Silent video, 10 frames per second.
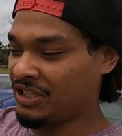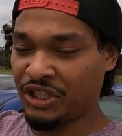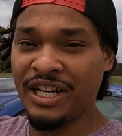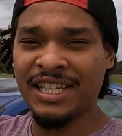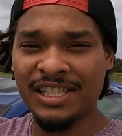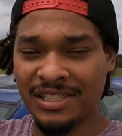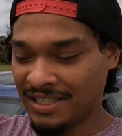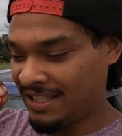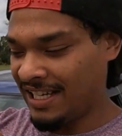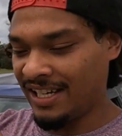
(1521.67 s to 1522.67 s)
She's
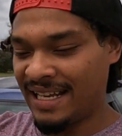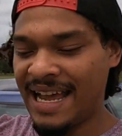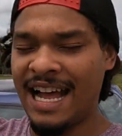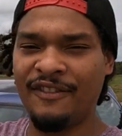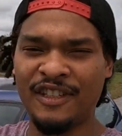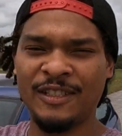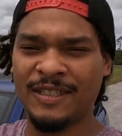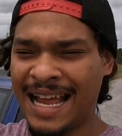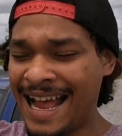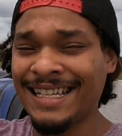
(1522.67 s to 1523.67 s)
literally
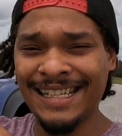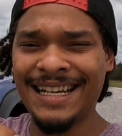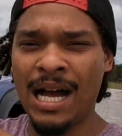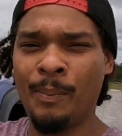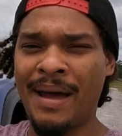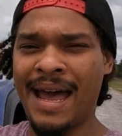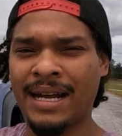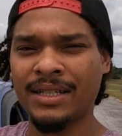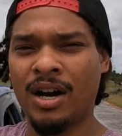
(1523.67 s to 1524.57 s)
has it down packed.